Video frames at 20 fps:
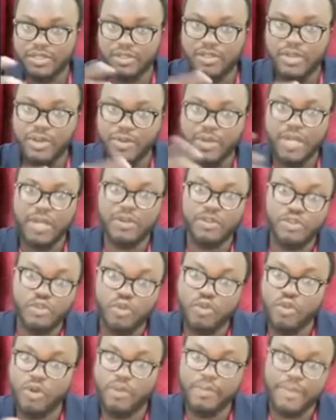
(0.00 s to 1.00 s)
so that we can
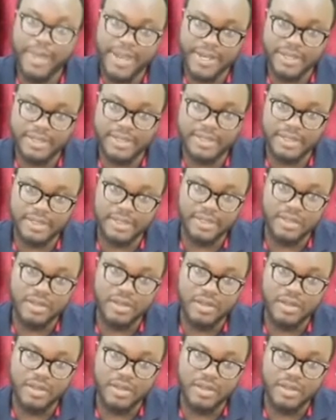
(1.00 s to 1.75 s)
also rub minds.